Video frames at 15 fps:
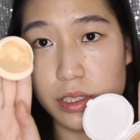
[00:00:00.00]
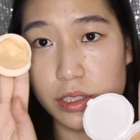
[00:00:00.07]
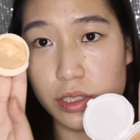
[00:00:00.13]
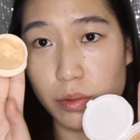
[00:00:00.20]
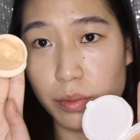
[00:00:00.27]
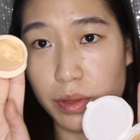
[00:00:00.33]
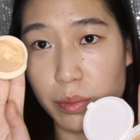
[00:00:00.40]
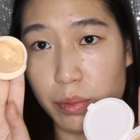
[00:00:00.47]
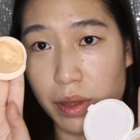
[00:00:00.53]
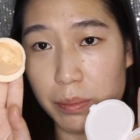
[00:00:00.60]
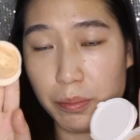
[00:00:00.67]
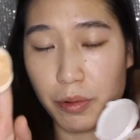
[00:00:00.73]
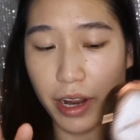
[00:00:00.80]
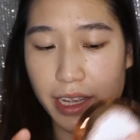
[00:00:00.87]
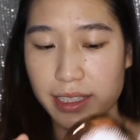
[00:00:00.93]
So with
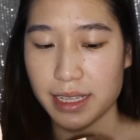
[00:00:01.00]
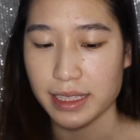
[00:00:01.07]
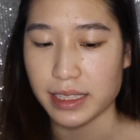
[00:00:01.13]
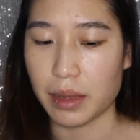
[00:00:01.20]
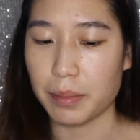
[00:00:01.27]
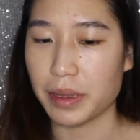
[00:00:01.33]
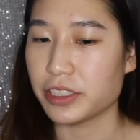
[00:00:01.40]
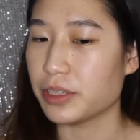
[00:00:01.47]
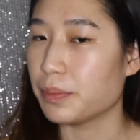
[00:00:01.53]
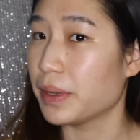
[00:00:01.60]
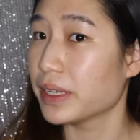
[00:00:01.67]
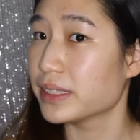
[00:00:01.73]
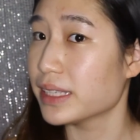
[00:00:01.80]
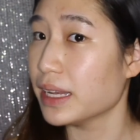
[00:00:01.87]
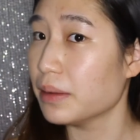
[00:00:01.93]
one press, that's how much it
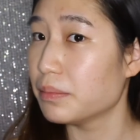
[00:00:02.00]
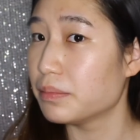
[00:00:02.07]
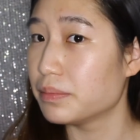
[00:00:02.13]
picks up.